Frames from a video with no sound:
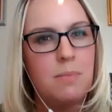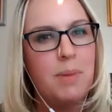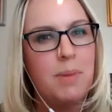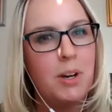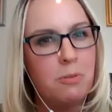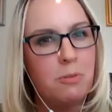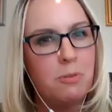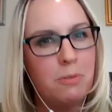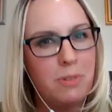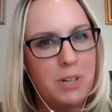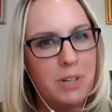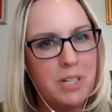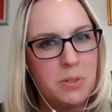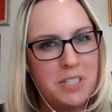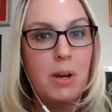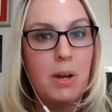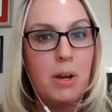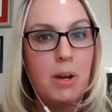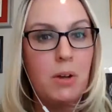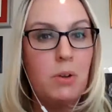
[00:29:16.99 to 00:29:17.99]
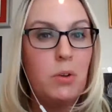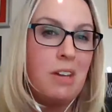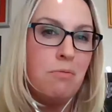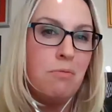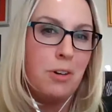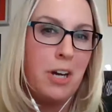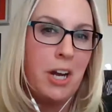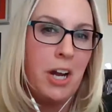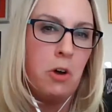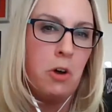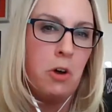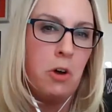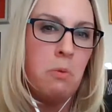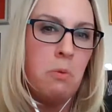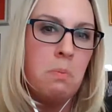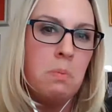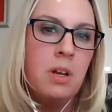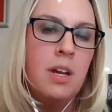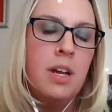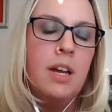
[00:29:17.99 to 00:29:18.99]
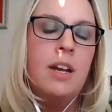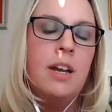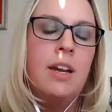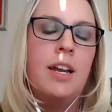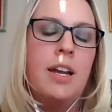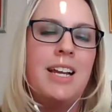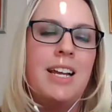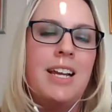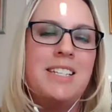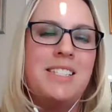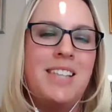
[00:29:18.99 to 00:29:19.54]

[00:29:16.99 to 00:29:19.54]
about resources, about looking for help